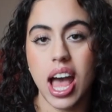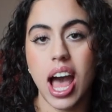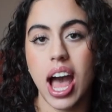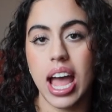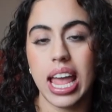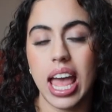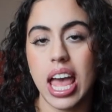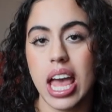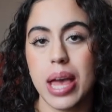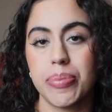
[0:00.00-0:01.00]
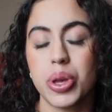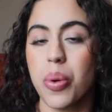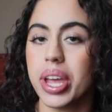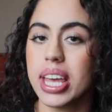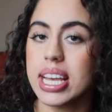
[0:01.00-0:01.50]
I am
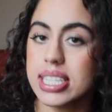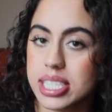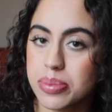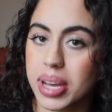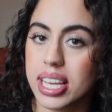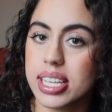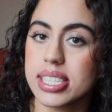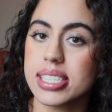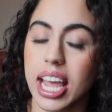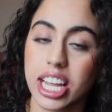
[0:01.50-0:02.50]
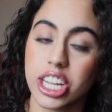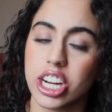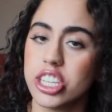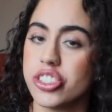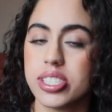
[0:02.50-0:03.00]
going into my second
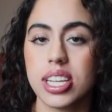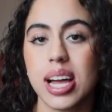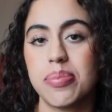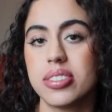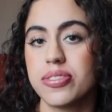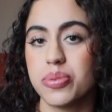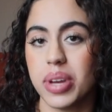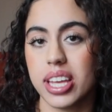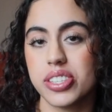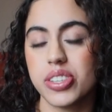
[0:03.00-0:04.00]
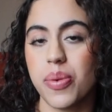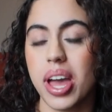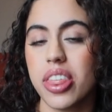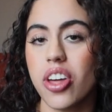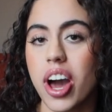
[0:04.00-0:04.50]
year in just a couple of weeks, so
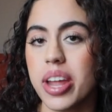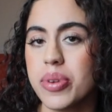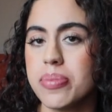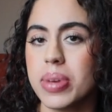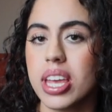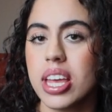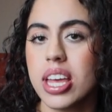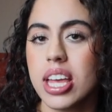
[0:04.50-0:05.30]
I thought it would be